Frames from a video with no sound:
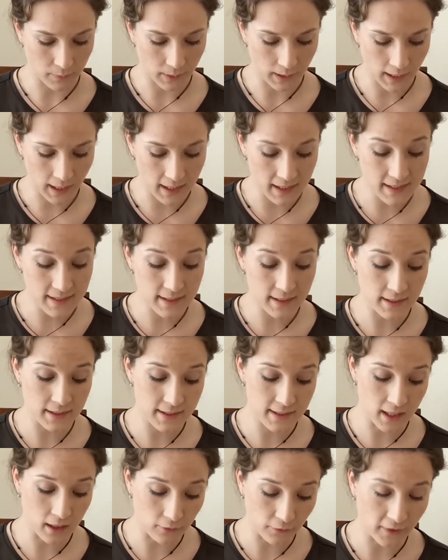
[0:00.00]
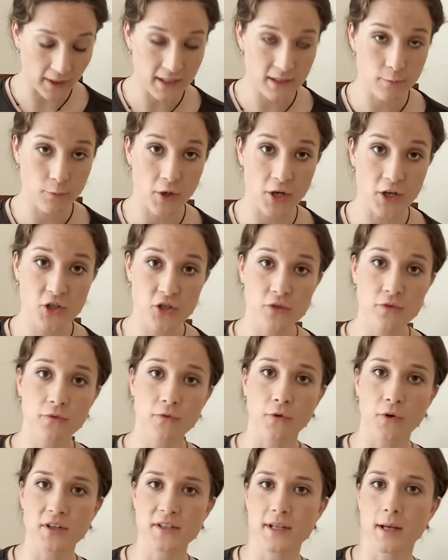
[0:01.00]
place, self-expression,
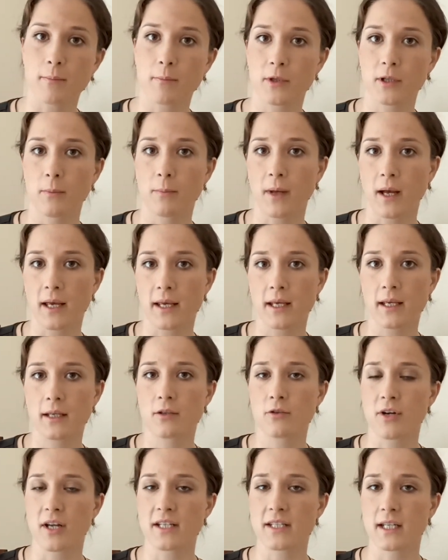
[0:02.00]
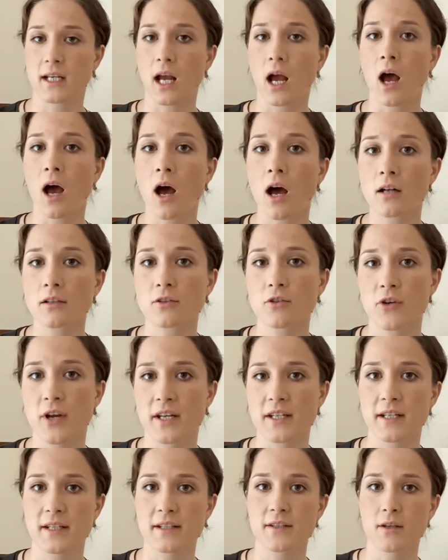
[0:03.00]
for example, by creating art,
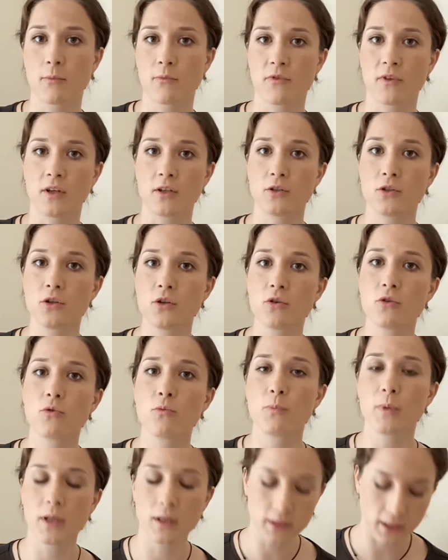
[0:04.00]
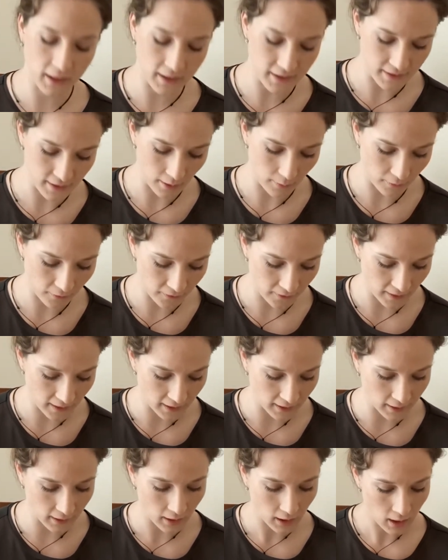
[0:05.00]
creating something new, building
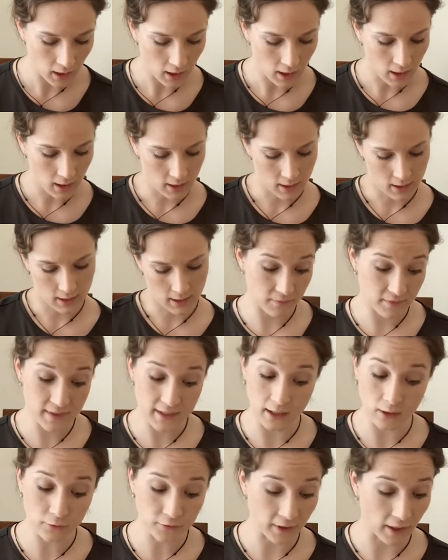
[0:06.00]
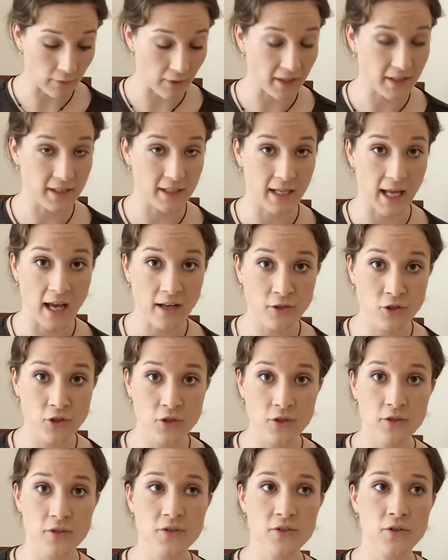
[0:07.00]
something, self-directed
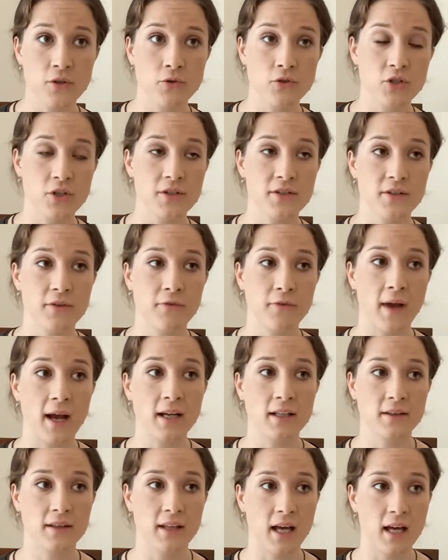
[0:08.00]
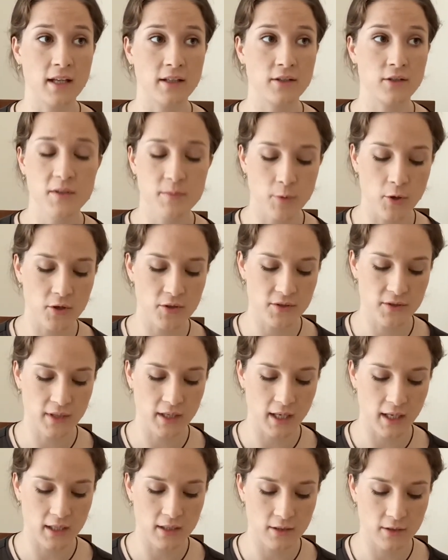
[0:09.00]
action, so just the fact that this person that
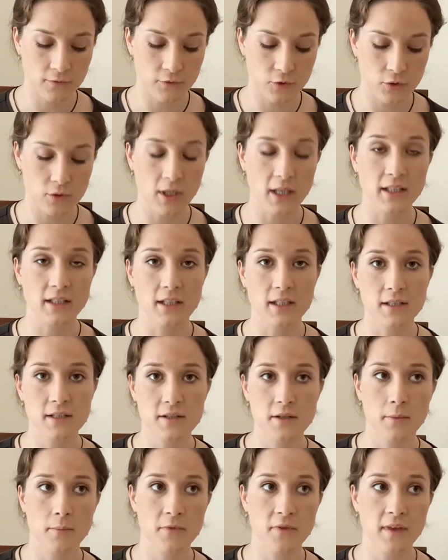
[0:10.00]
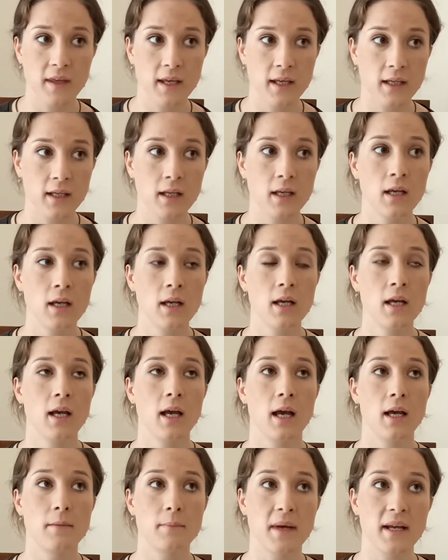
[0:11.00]
I interviewed did something
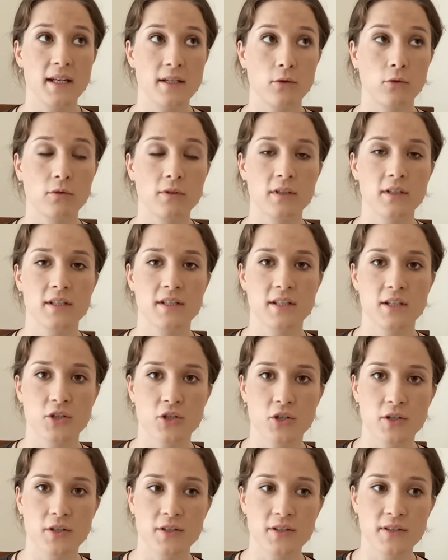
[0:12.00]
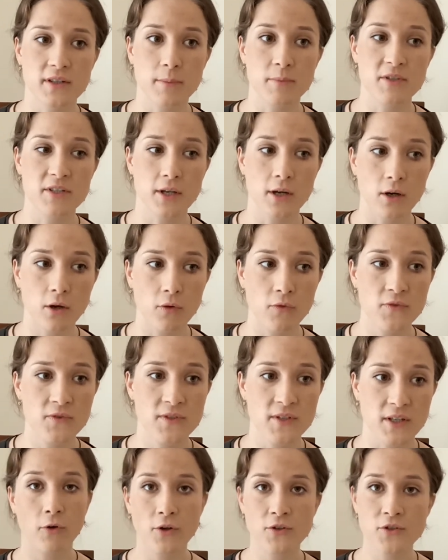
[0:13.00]
and made all the decisions
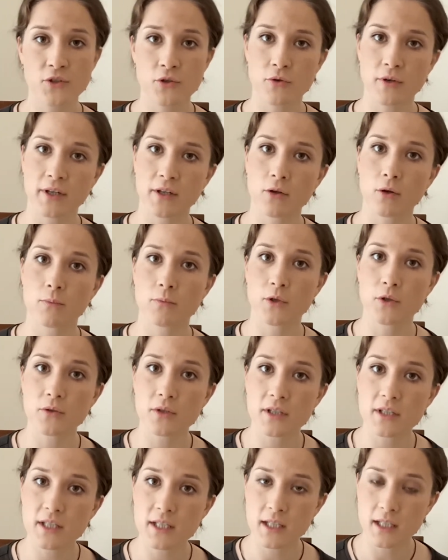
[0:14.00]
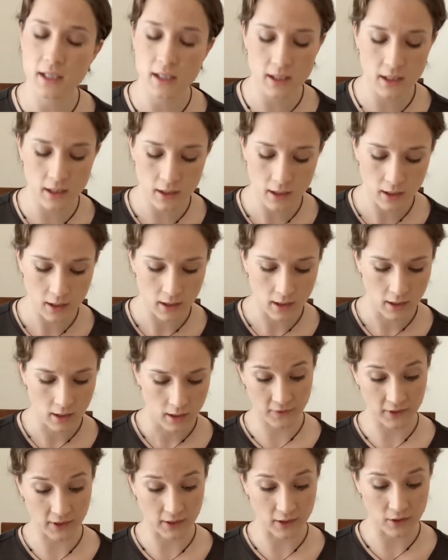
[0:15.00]
themselves, fostering community,
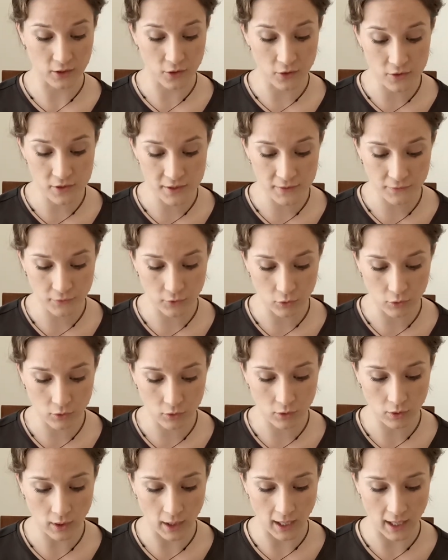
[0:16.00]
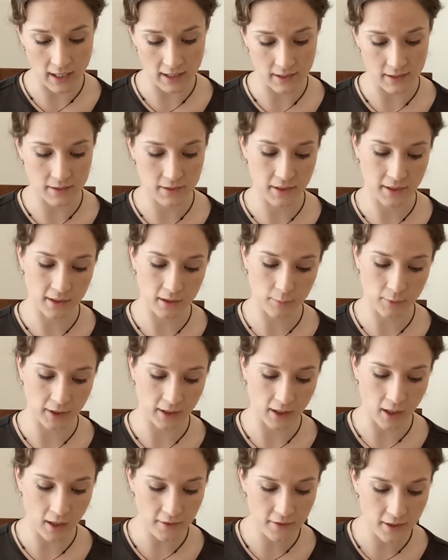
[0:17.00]
feeling useful and
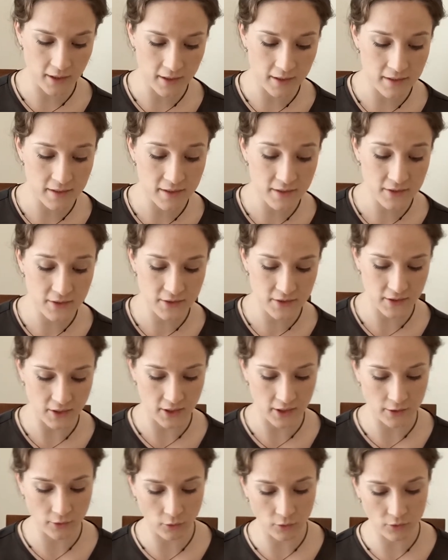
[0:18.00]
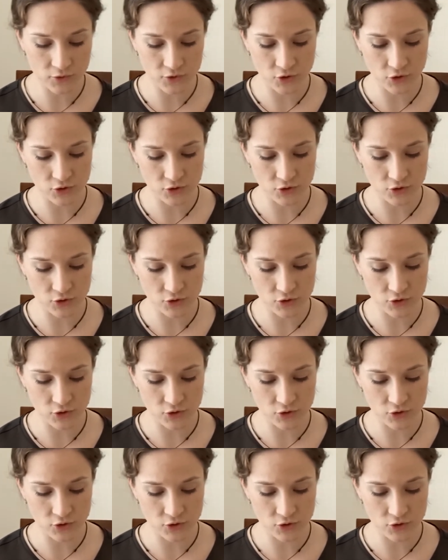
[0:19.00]
helping others, and also